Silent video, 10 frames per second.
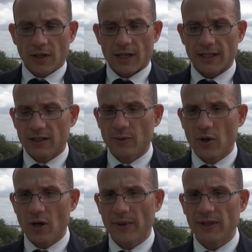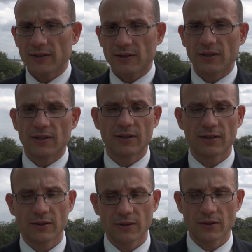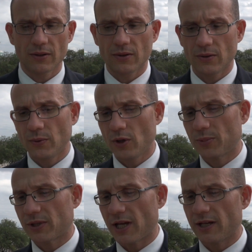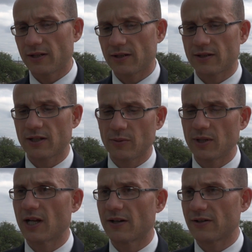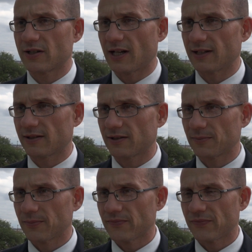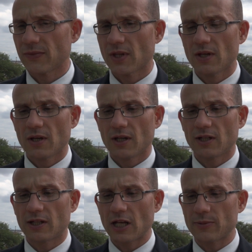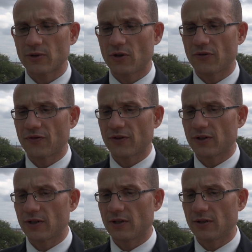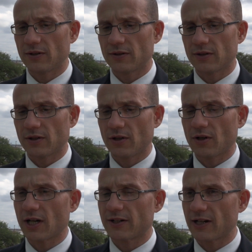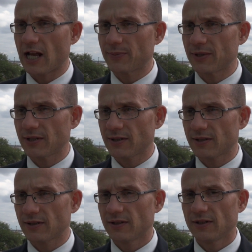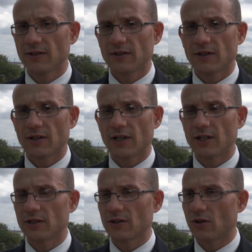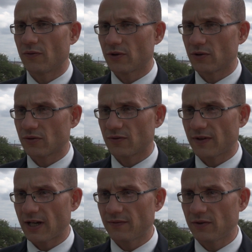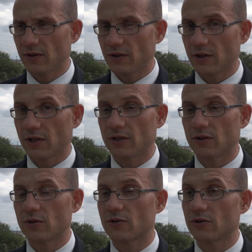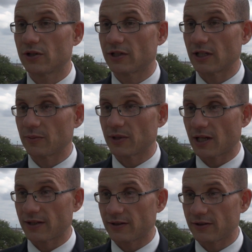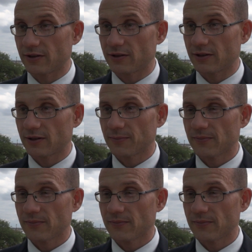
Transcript: At the moment, we obtain similar results in terms of local relapses and overall survival, and also distant metastasis.